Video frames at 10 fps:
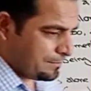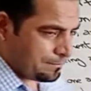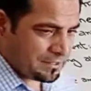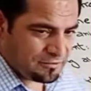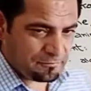
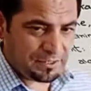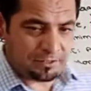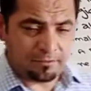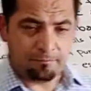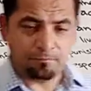might have
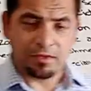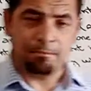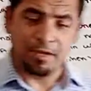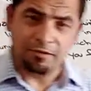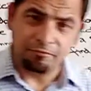been
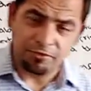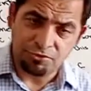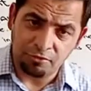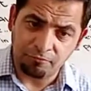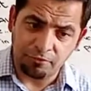
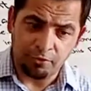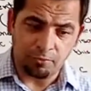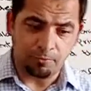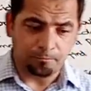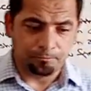beneficial for
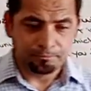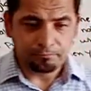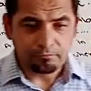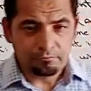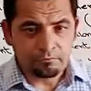you.
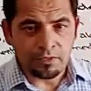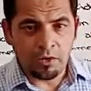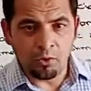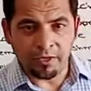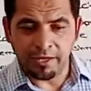
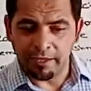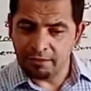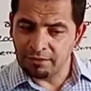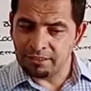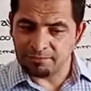
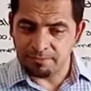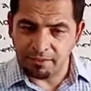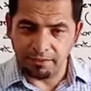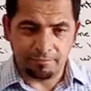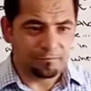Okay, let
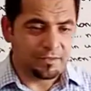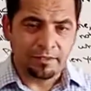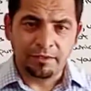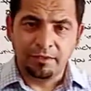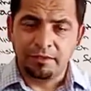me
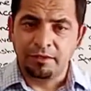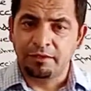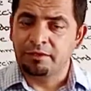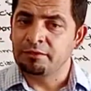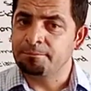
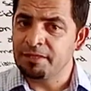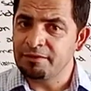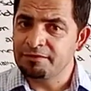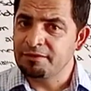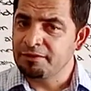
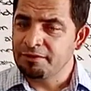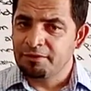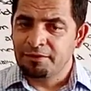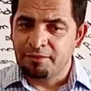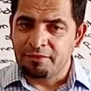repeat
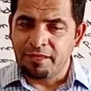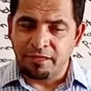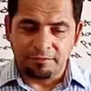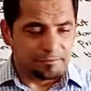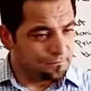
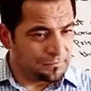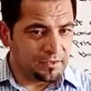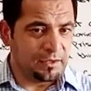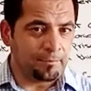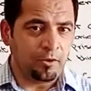that.
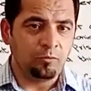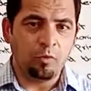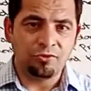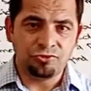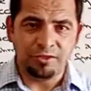Keep on
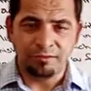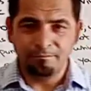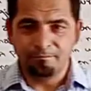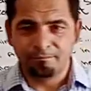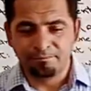
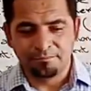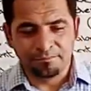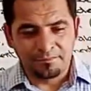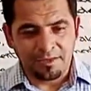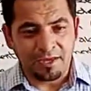watching
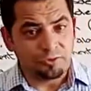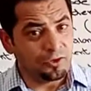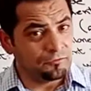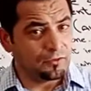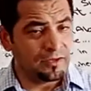and
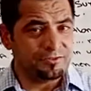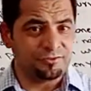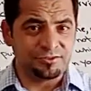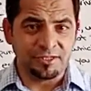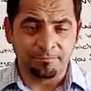don't forget
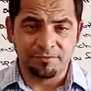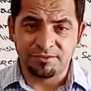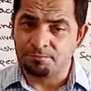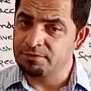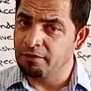to
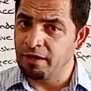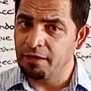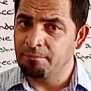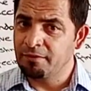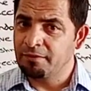
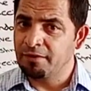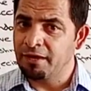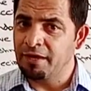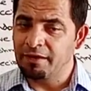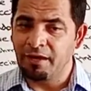subscribe,
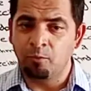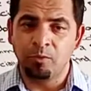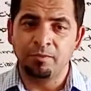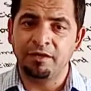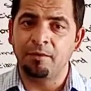and I
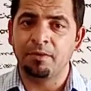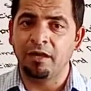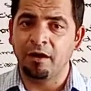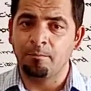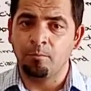will be
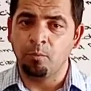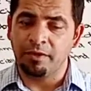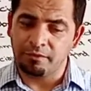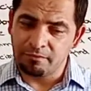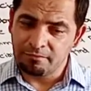coming up with